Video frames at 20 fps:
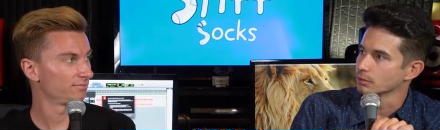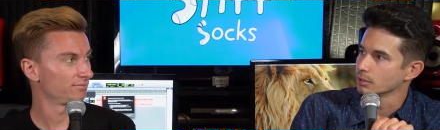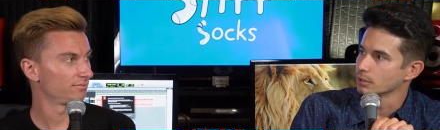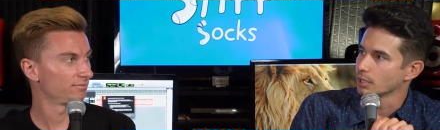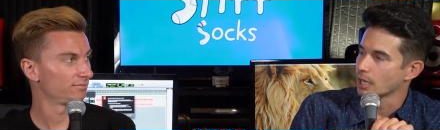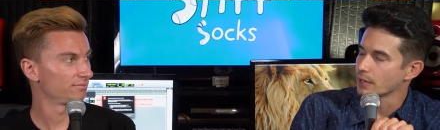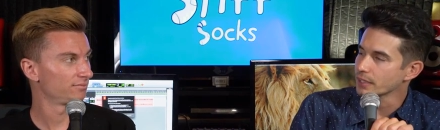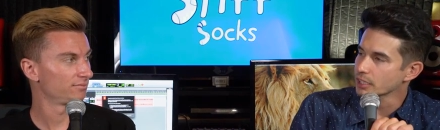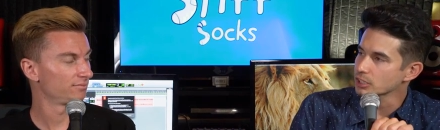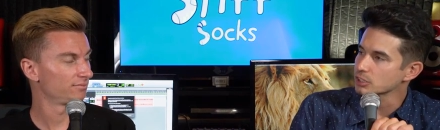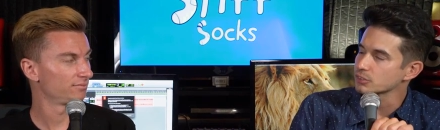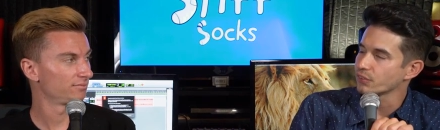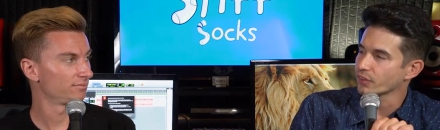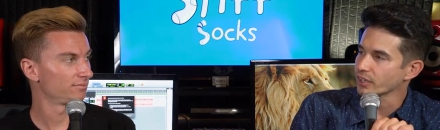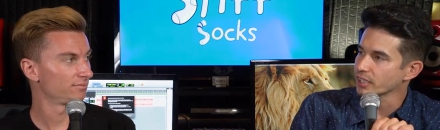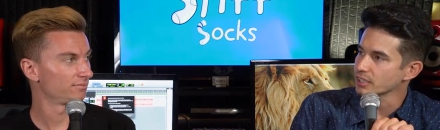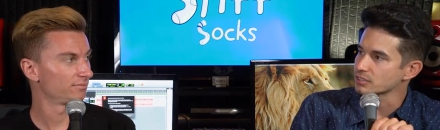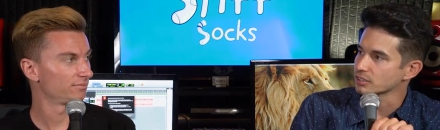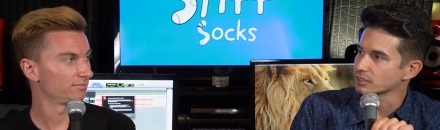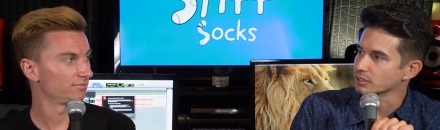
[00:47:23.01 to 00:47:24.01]
Speaker 1: I think it's
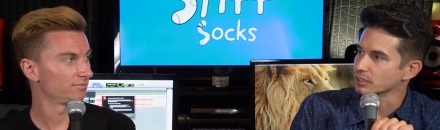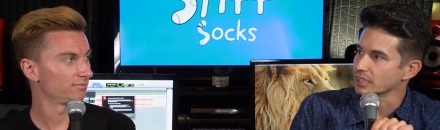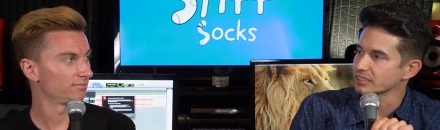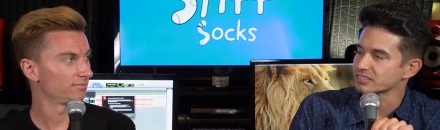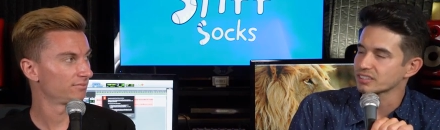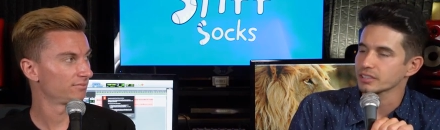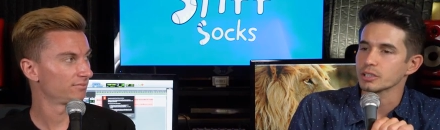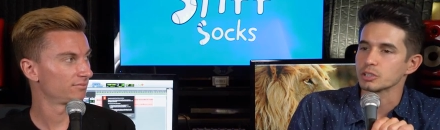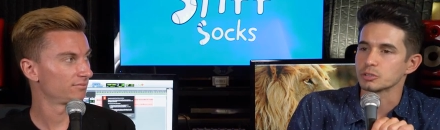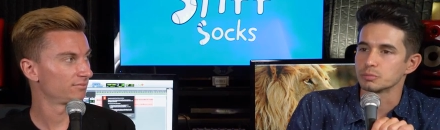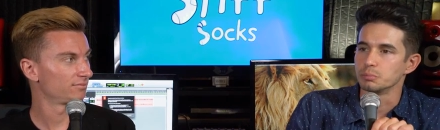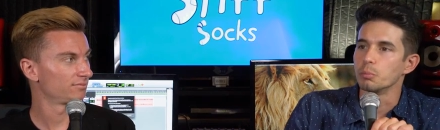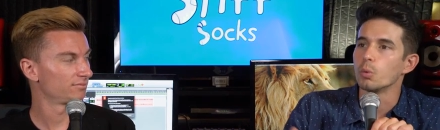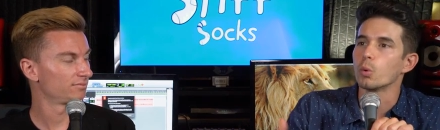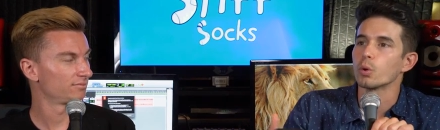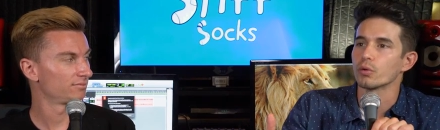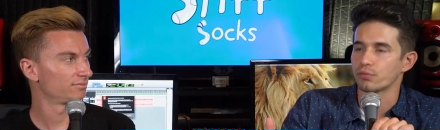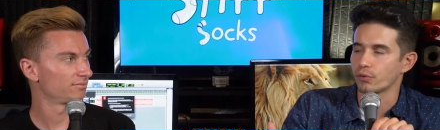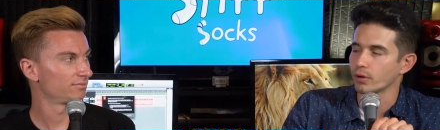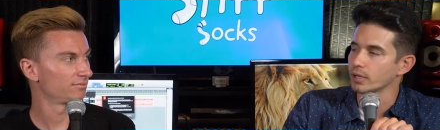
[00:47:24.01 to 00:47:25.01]
funny it's
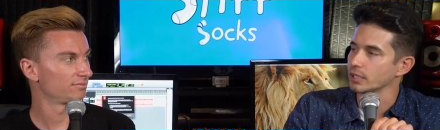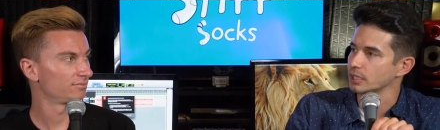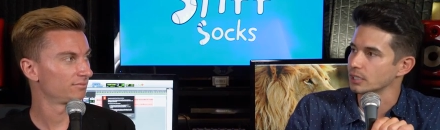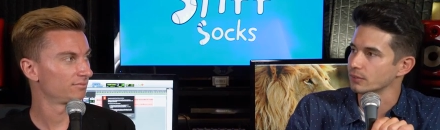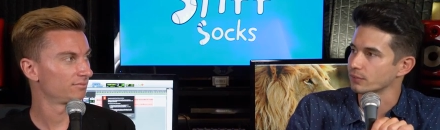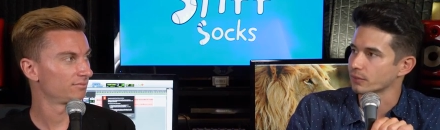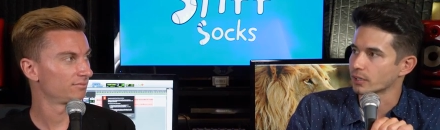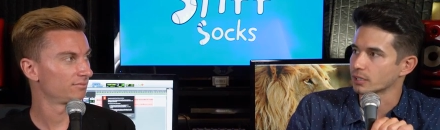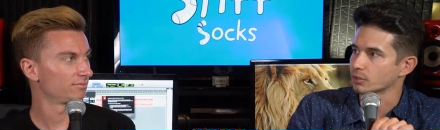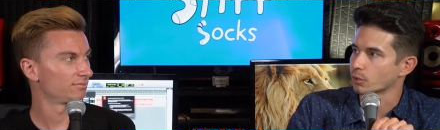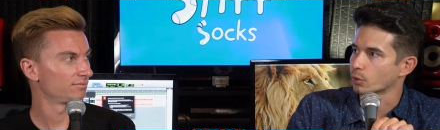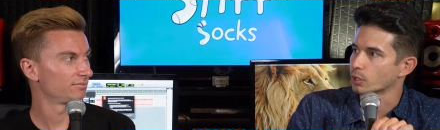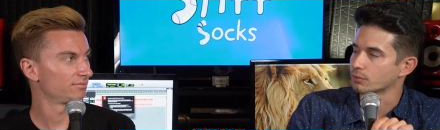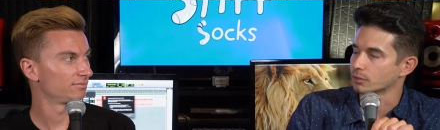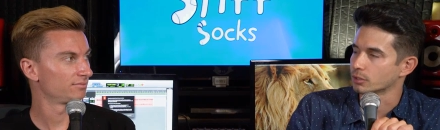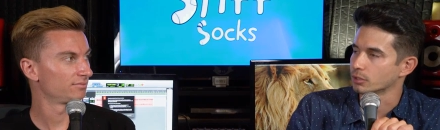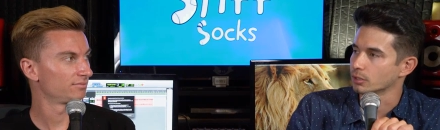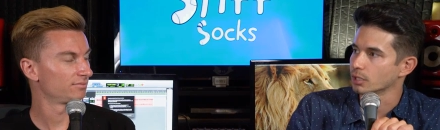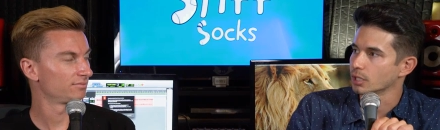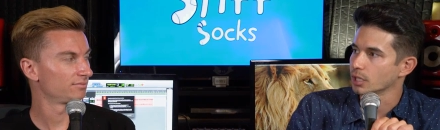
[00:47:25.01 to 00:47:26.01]
more funny if I don't
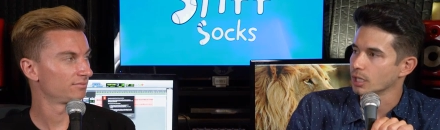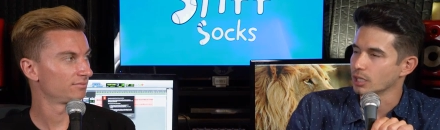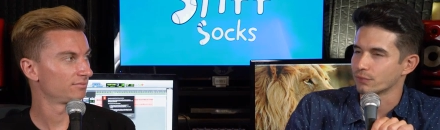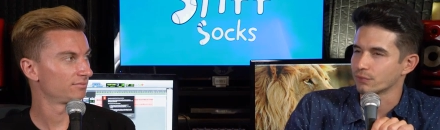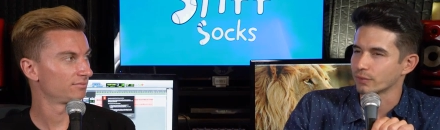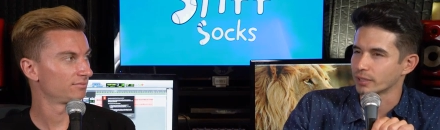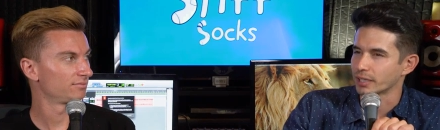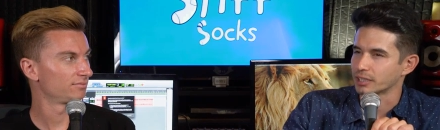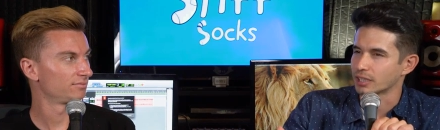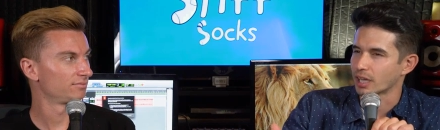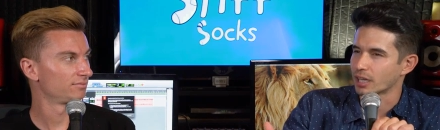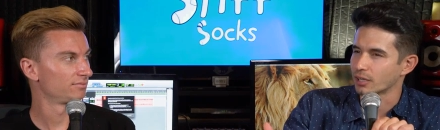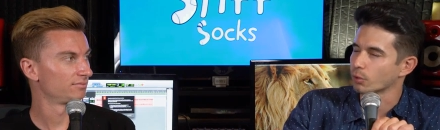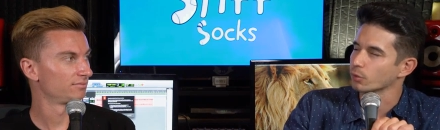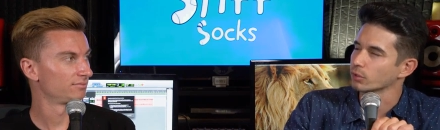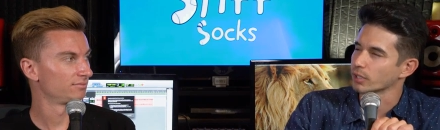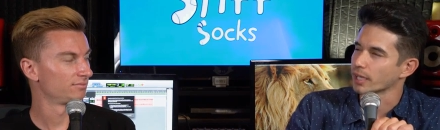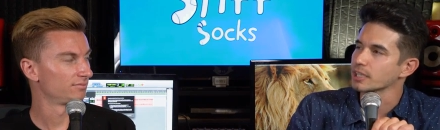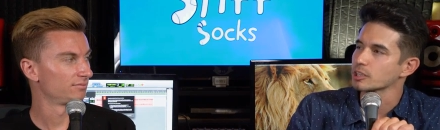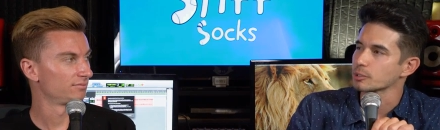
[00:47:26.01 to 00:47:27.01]
even, if like I
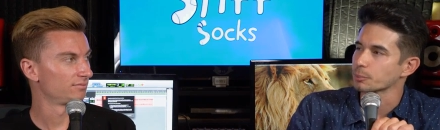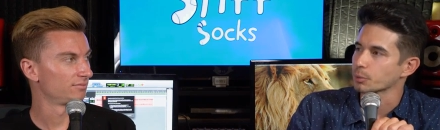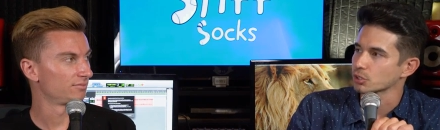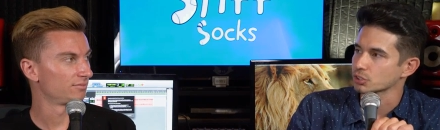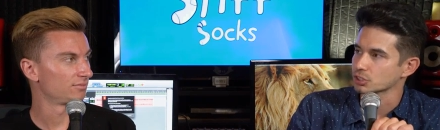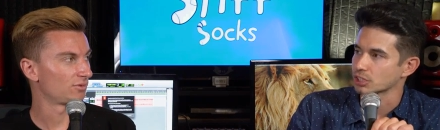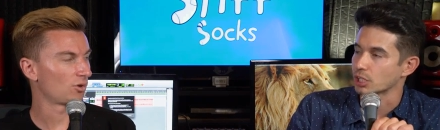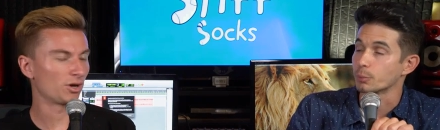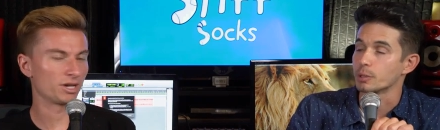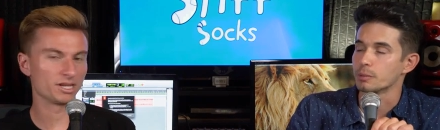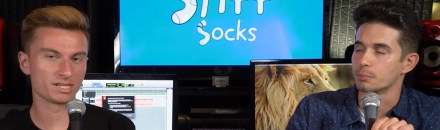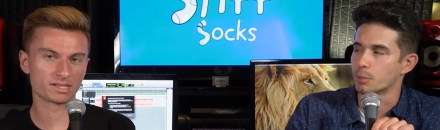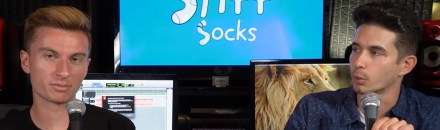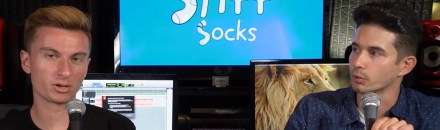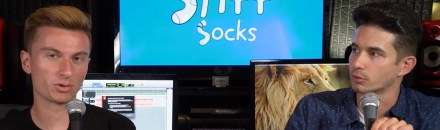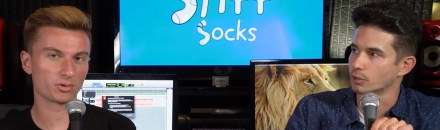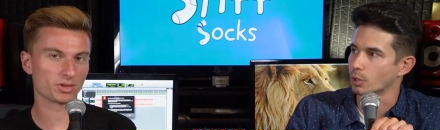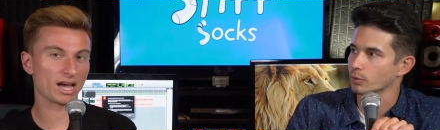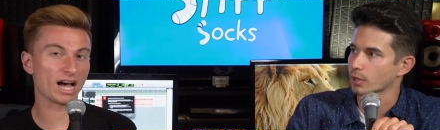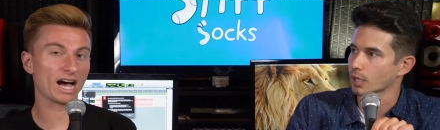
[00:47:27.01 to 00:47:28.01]
don't like the person.
Speaker 2: And we both
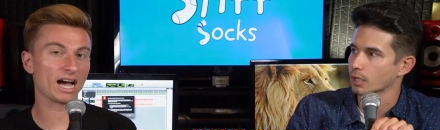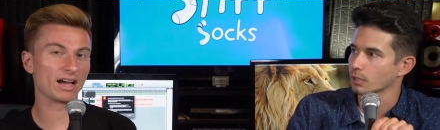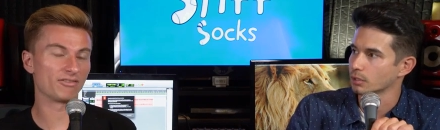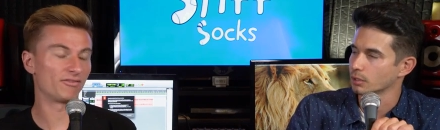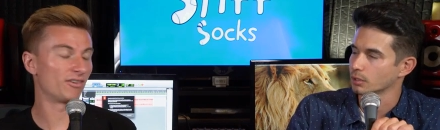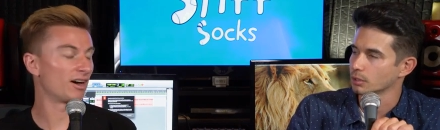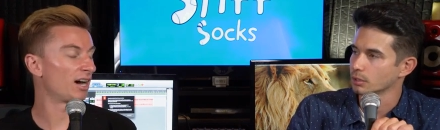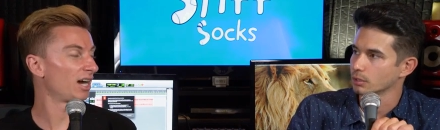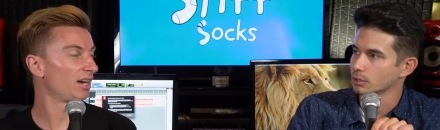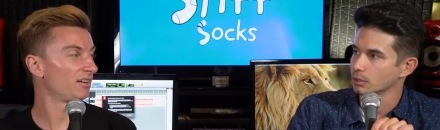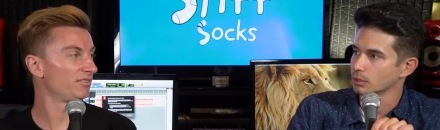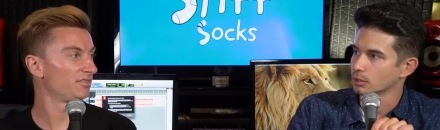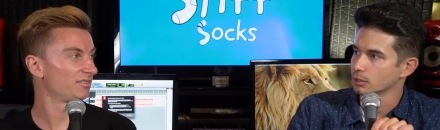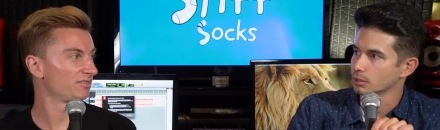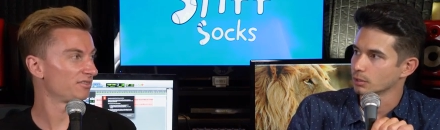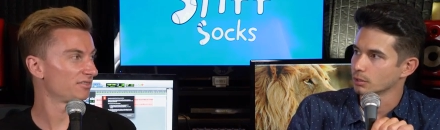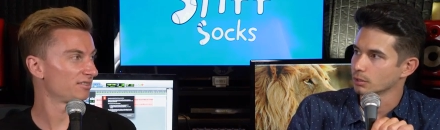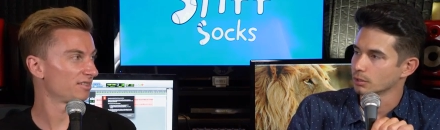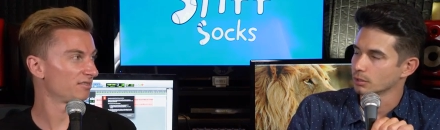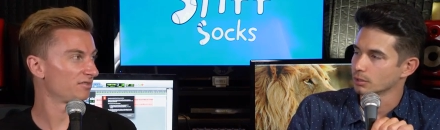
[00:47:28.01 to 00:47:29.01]
know that. High five.
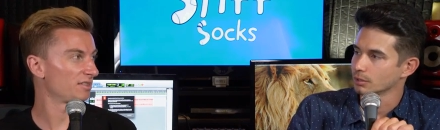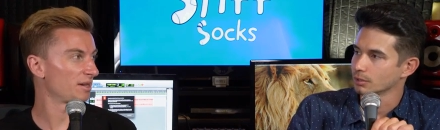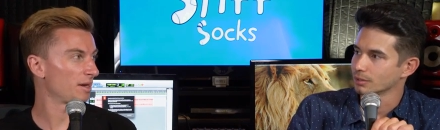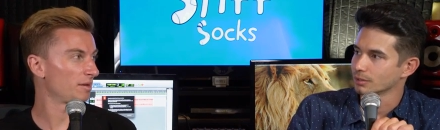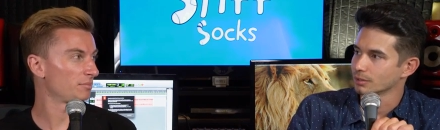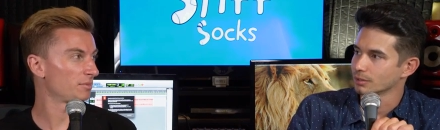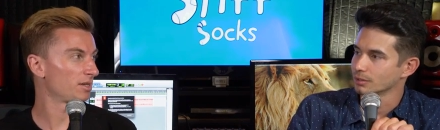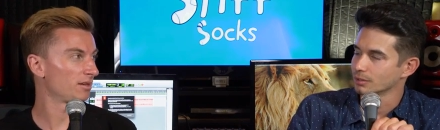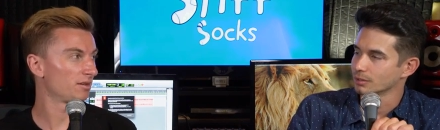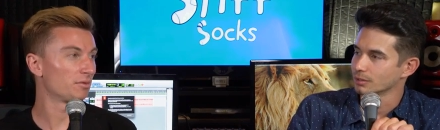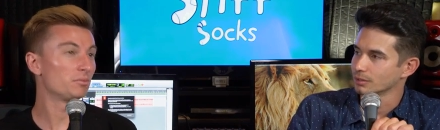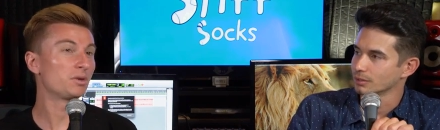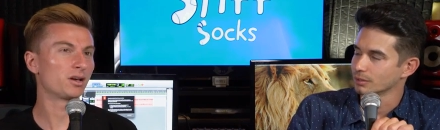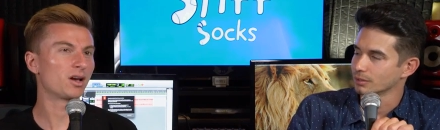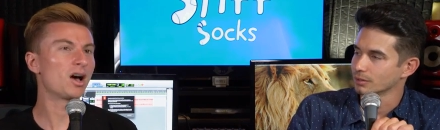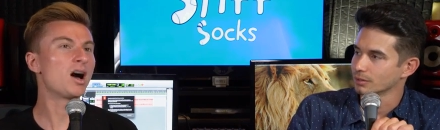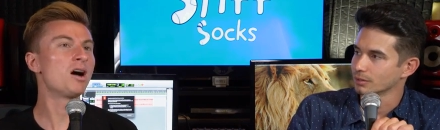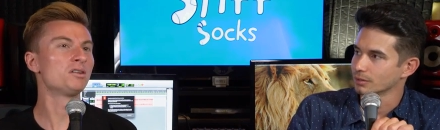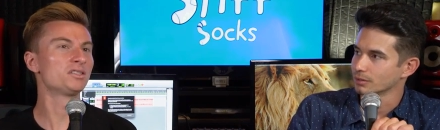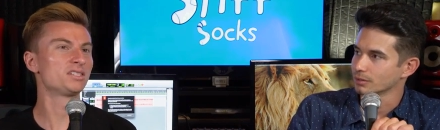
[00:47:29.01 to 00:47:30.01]
If not, I'll be like,
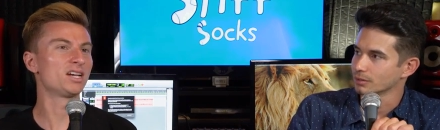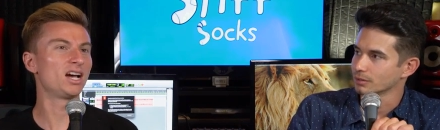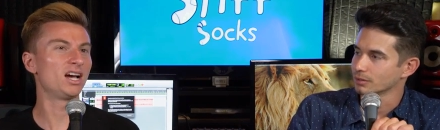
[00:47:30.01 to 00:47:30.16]
oh, it's